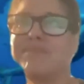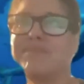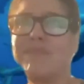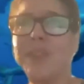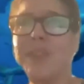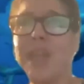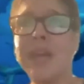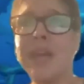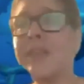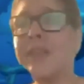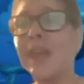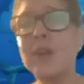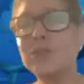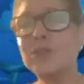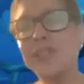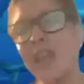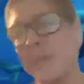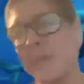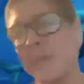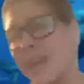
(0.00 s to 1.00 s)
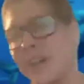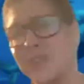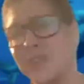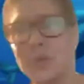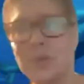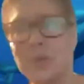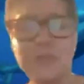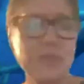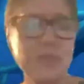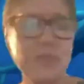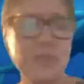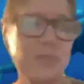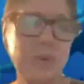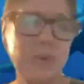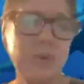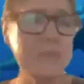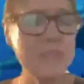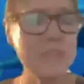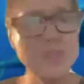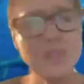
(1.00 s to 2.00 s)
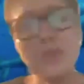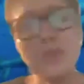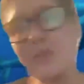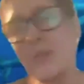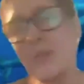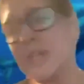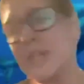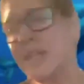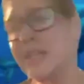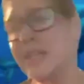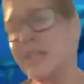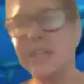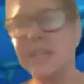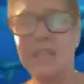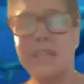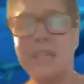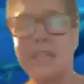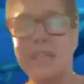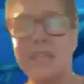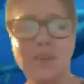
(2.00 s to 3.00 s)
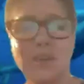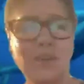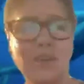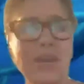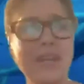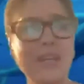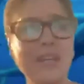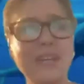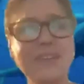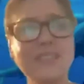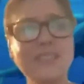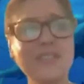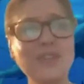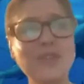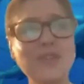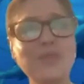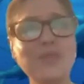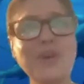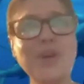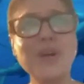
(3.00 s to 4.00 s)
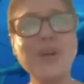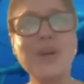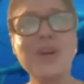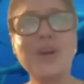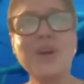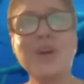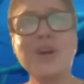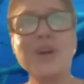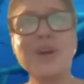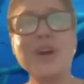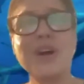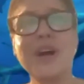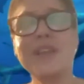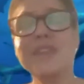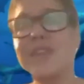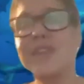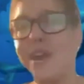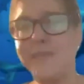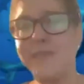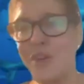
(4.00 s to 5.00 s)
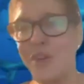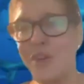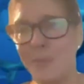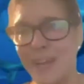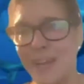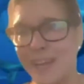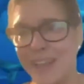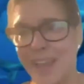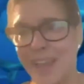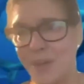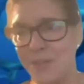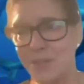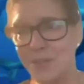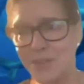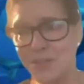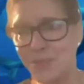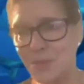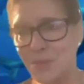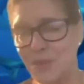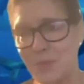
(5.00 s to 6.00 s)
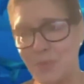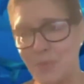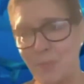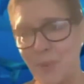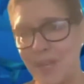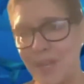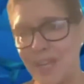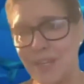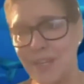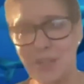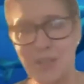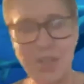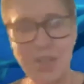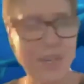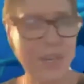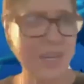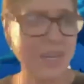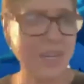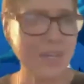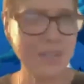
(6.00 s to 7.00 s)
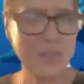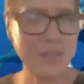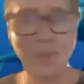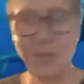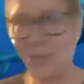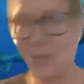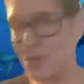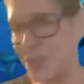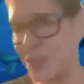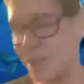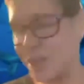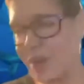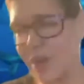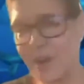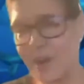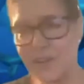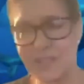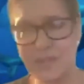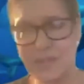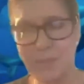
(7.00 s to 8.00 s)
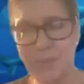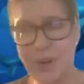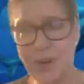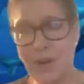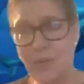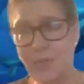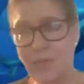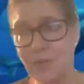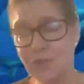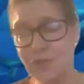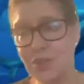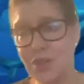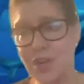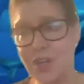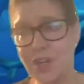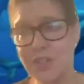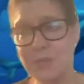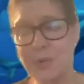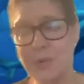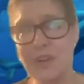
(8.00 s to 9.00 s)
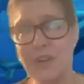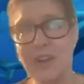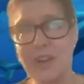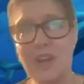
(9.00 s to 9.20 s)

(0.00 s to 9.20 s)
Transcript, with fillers: and that whole time I got to observe what he was doing. And, you know, and so I love all my encounters with big, giant, toothy, awesome, powerful sharks, but